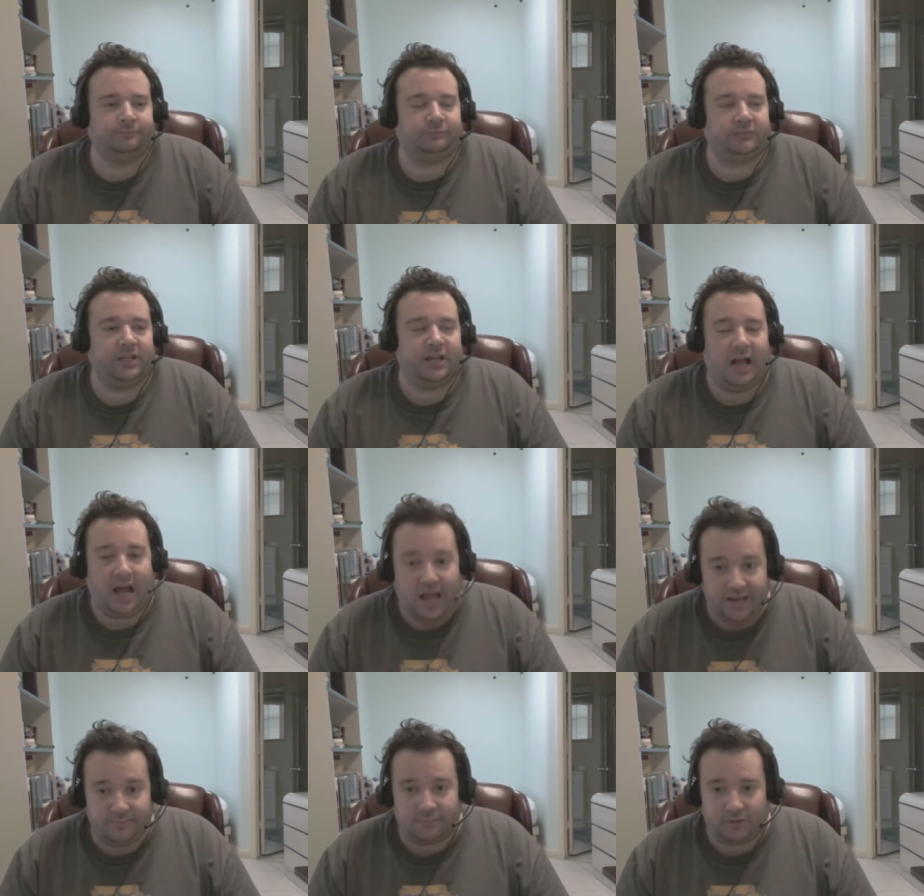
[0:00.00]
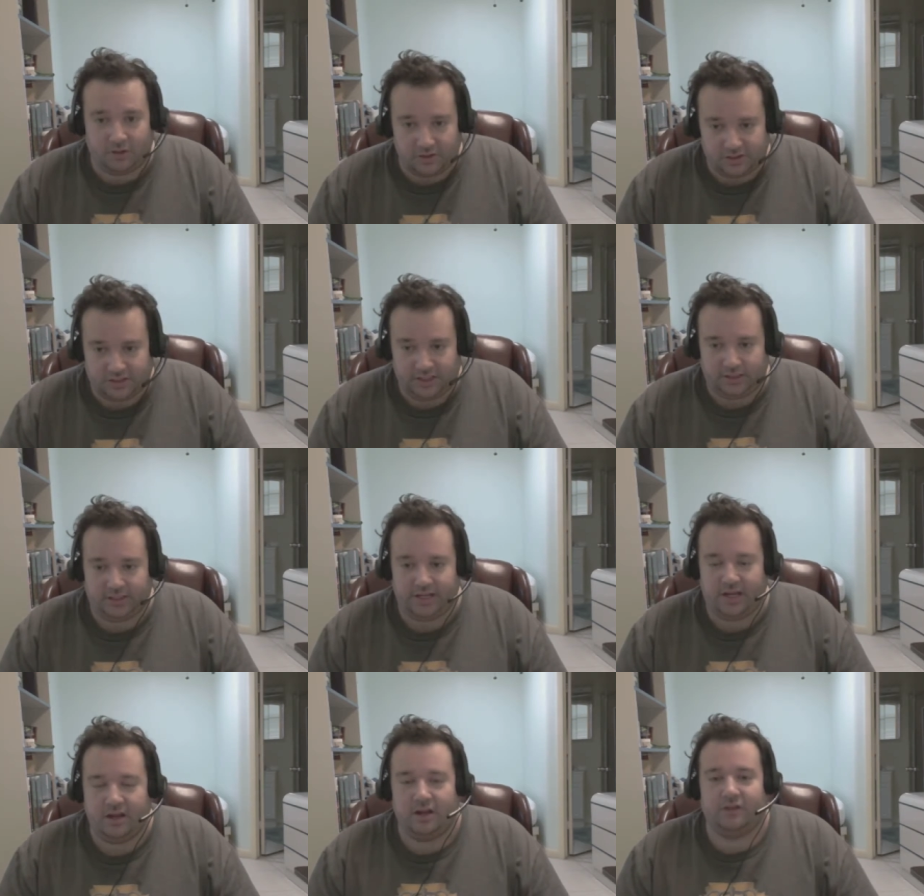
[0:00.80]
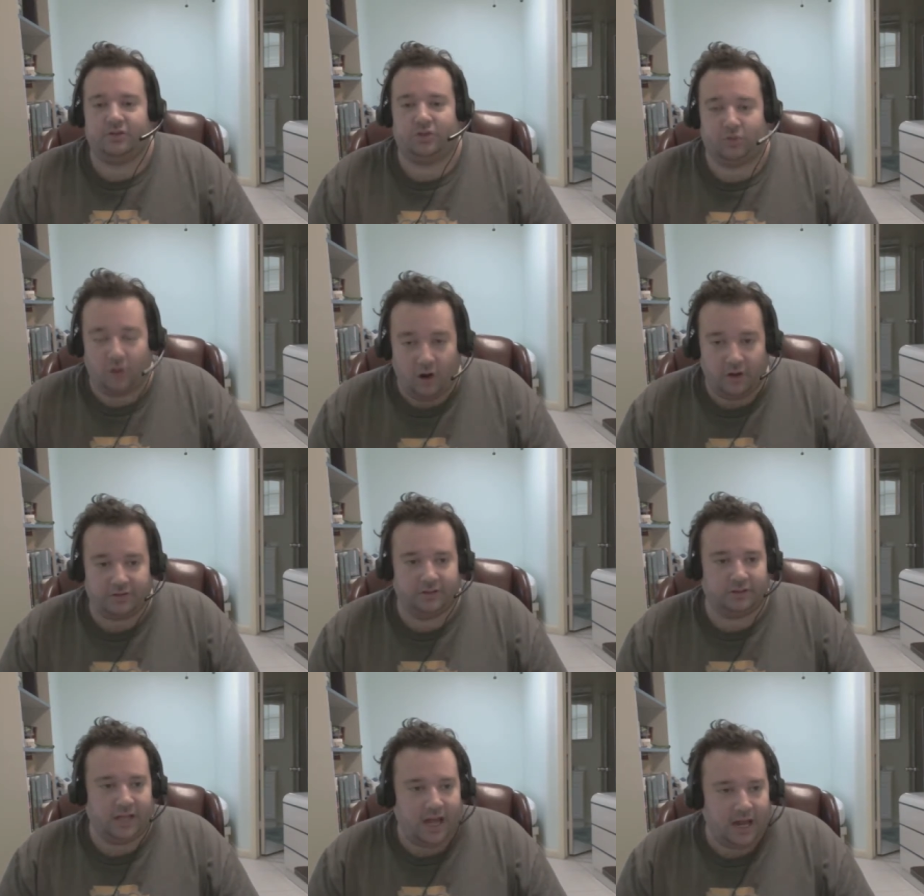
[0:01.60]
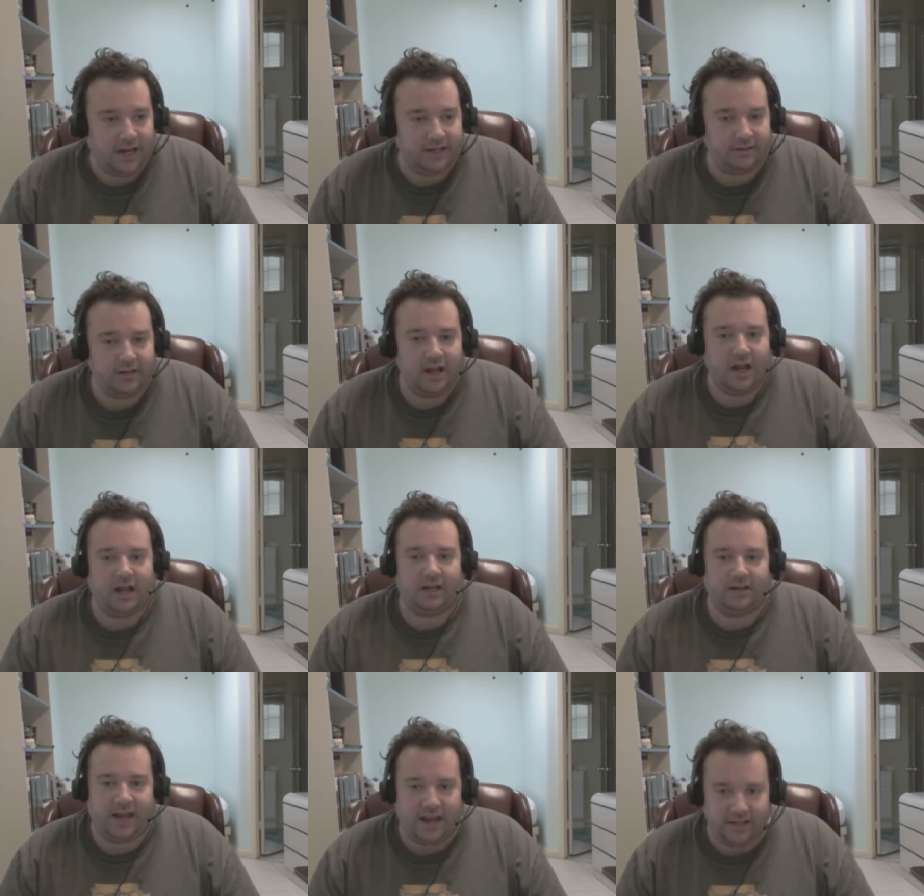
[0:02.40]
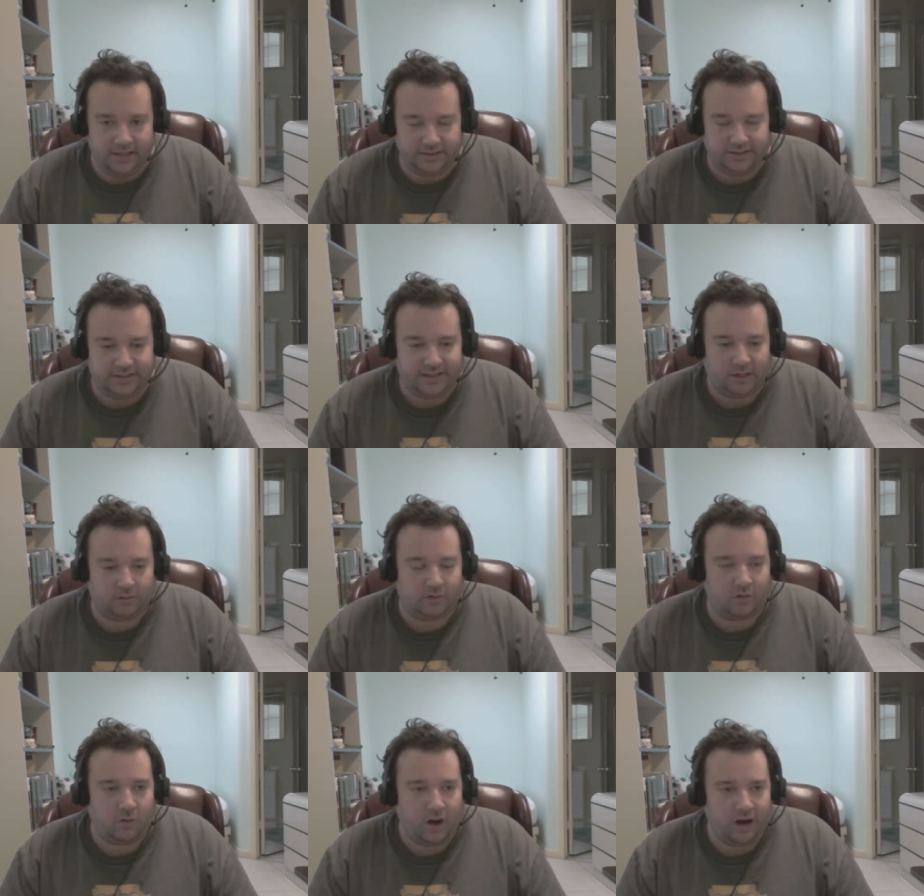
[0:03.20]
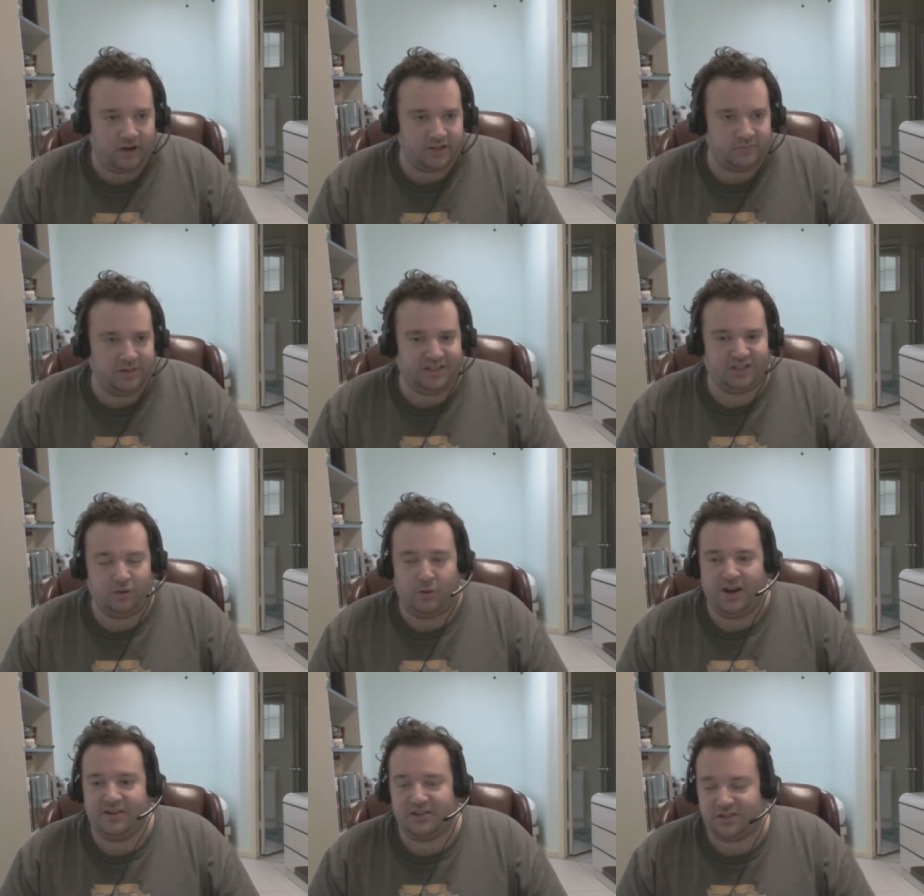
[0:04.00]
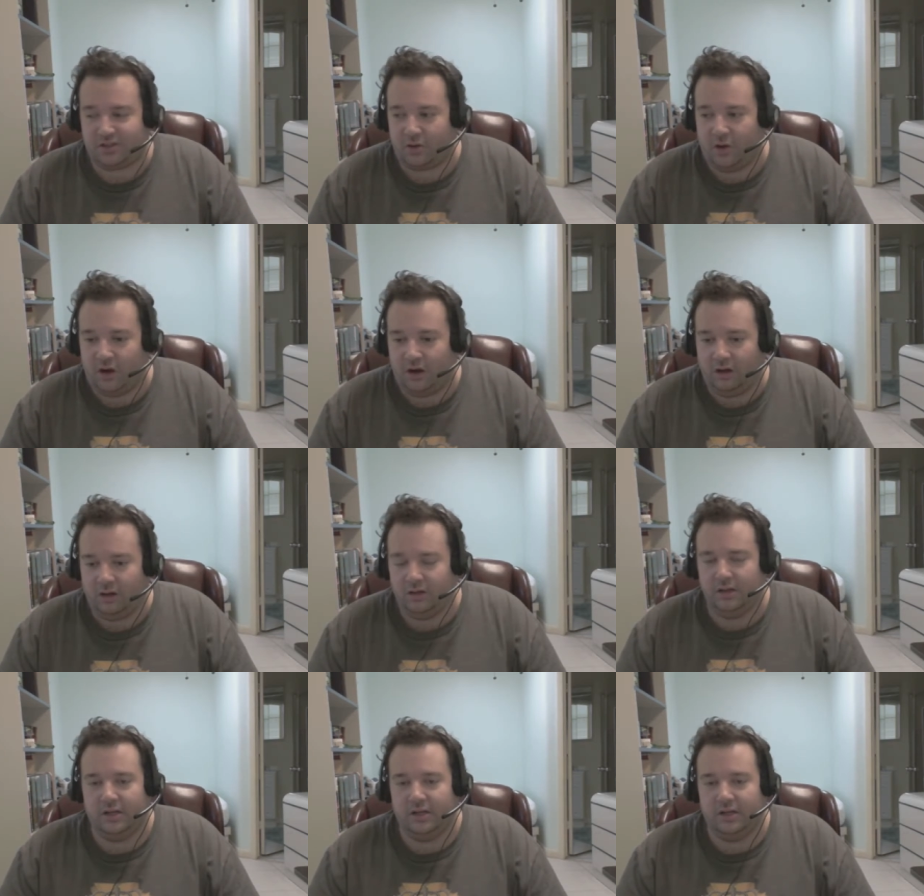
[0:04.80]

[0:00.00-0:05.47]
And I personally draw the line on anything that requires me to install